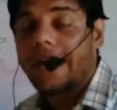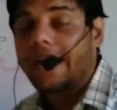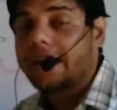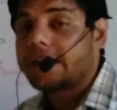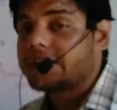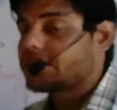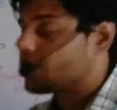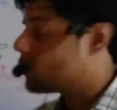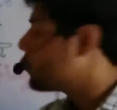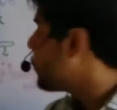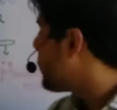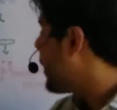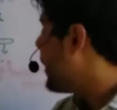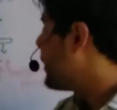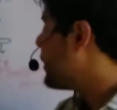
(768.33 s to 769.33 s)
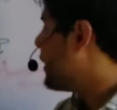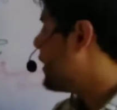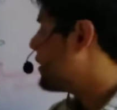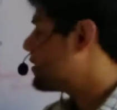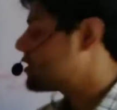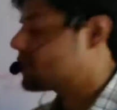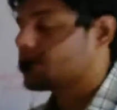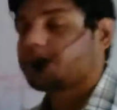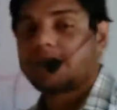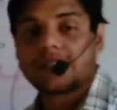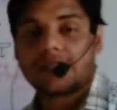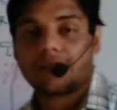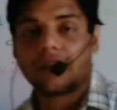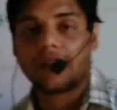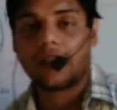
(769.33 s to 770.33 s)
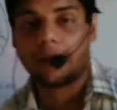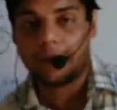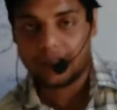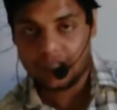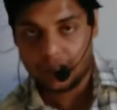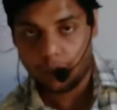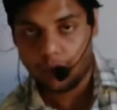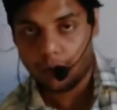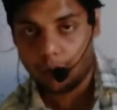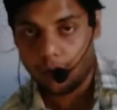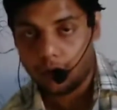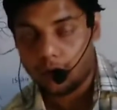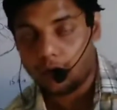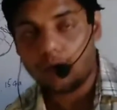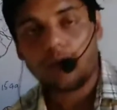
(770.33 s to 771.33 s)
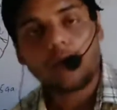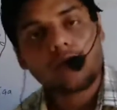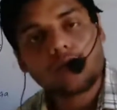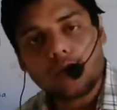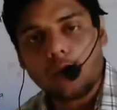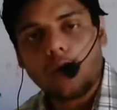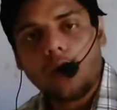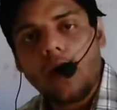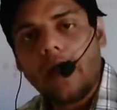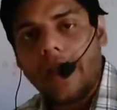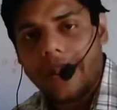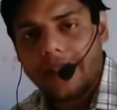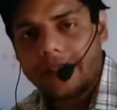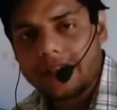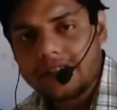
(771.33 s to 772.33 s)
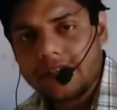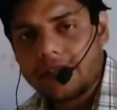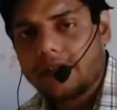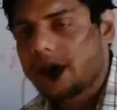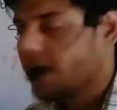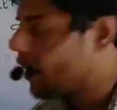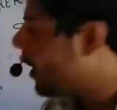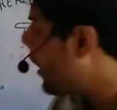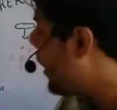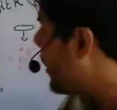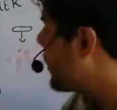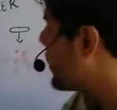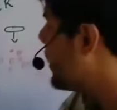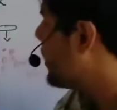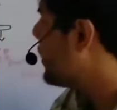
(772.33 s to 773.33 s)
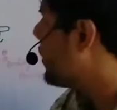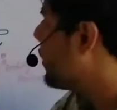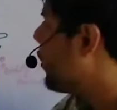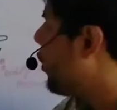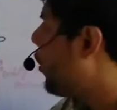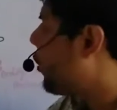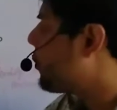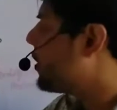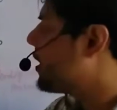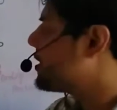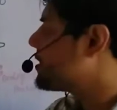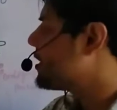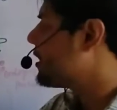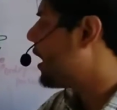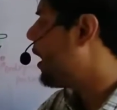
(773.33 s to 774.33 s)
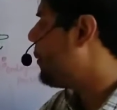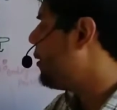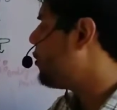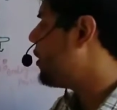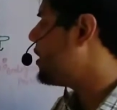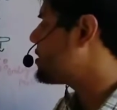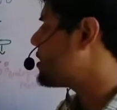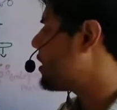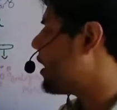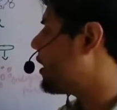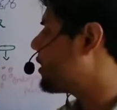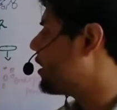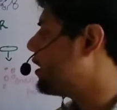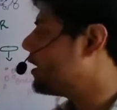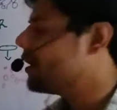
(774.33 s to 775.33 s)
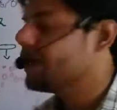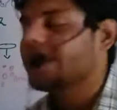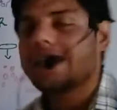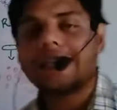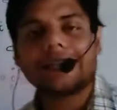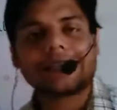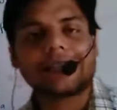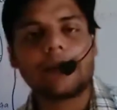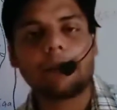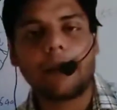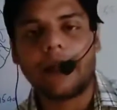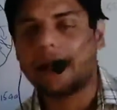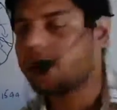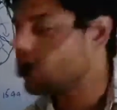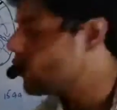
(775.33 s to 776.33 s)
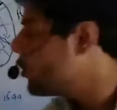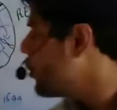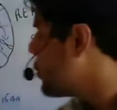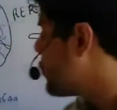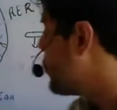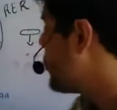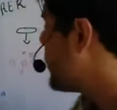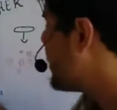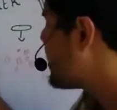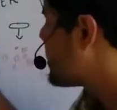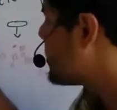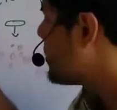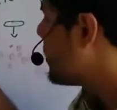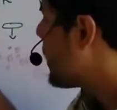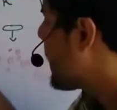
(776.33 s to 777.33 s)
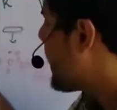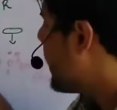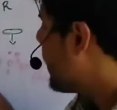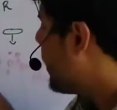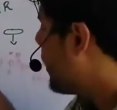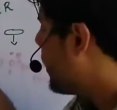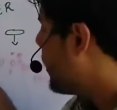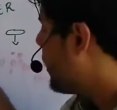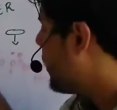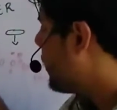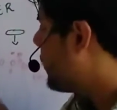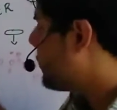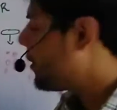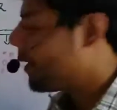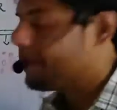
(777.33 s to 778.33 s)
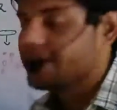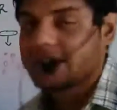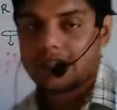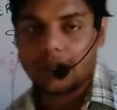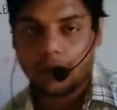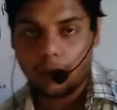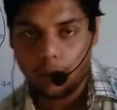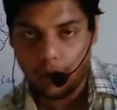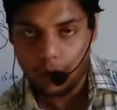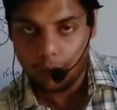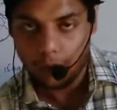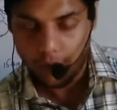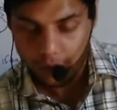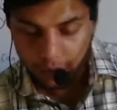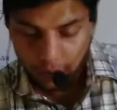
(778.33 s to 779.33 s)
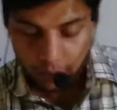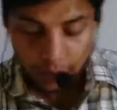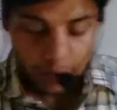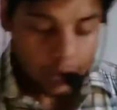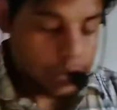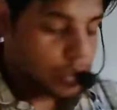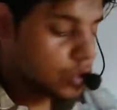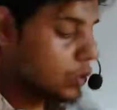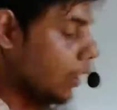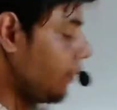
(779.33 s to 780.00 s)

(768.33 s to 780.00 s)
antigen to bind that specific MHC1 molecule. So antigen are then, or we can say the amino acid are then easily bind to this MHC1 molecule. So